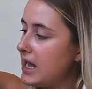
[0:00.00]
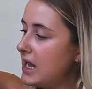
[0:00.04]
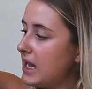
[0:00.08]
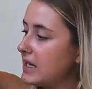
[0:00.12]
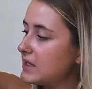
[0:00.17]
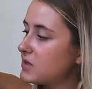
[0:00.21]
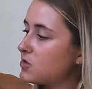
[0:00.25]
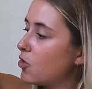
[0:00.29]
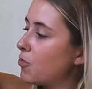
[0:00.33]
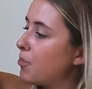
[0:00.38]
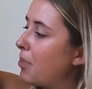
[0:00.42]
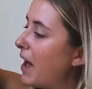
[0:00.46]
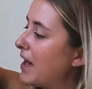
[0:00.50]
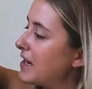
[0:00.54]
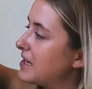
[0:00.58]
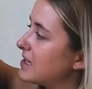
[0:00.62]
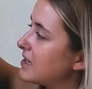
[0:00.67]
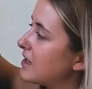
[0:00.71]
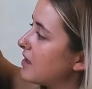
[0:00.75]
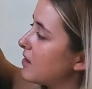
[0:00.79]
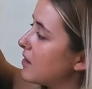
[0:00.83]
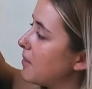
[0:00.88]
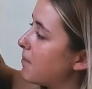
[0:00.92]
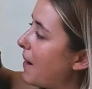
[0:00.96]
It's all
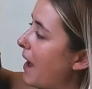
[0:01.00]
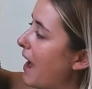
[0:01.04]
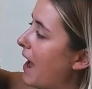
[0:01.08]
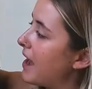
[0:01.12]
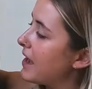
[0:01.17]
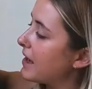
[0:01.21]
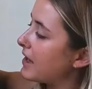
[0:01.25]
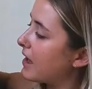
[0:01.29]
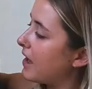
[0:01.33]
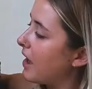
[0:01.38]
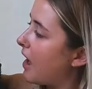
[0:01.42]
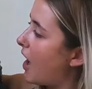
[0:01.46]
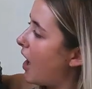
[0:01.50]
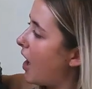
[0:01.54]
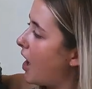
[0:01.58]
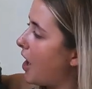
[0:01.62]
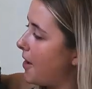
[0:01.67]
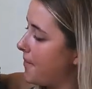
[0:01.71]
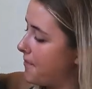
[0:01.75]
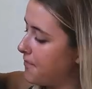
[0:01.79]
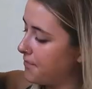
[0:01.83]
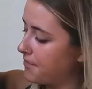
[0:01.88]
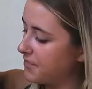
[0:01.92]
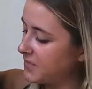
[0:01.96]
padded at the back,
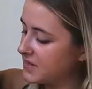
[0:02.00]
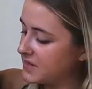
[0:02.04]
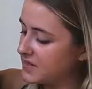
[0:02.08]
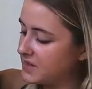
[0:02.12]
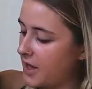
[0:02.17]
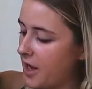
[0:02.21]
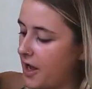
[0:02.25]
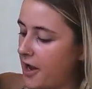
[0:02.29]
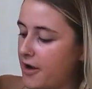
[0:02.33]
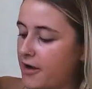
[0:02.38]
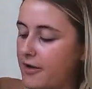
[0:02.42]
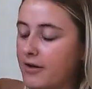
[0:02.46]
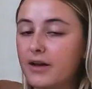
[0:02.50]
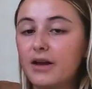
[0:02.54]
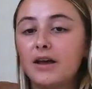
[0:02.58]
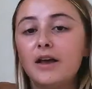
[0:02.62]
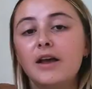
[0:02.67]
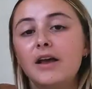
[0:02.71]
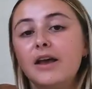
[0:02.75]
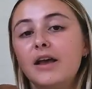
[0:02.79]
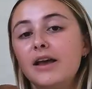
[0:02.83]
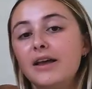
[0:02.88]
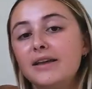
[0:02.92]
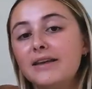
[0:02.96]
so
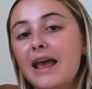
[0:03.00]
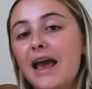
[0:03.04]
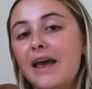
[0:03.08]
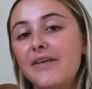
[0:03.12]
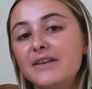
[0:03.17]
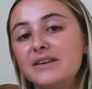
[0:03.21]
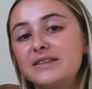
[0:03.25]
yeah,